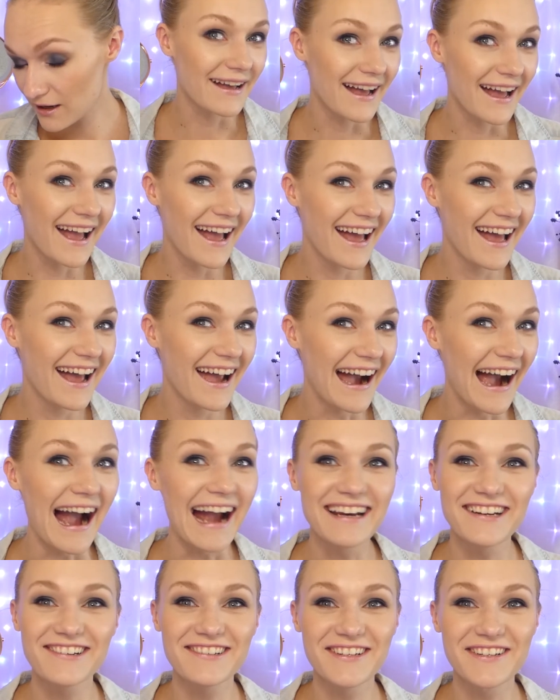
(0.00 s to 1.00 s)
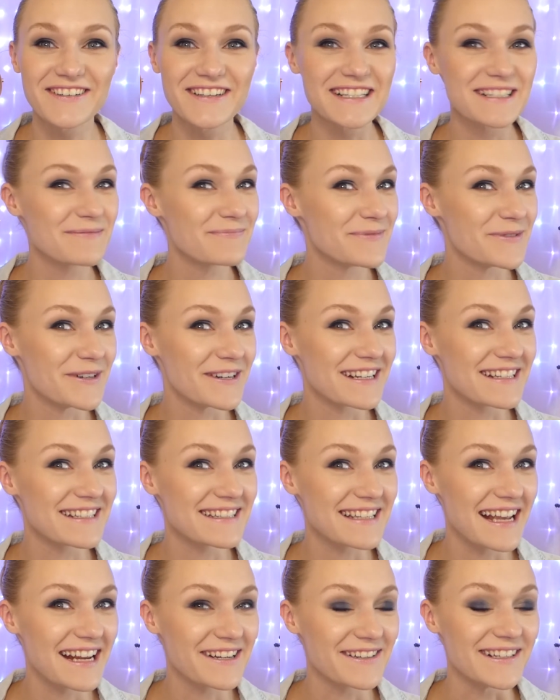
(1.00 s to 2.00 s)
I don't know what more to
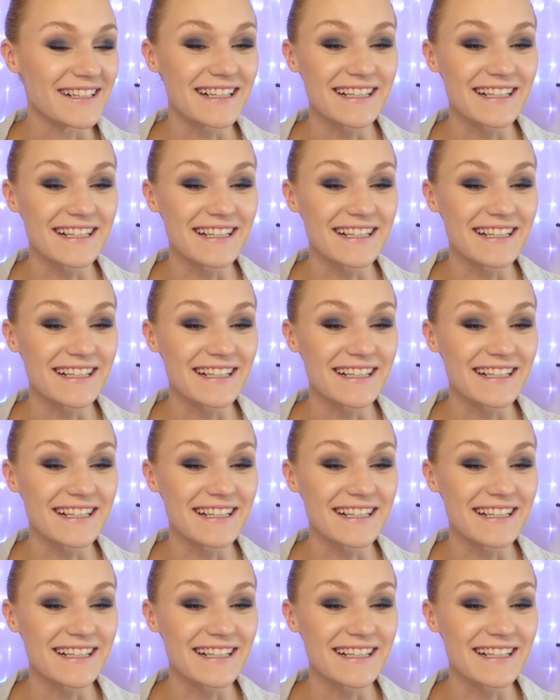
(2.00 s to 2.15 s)
say to it,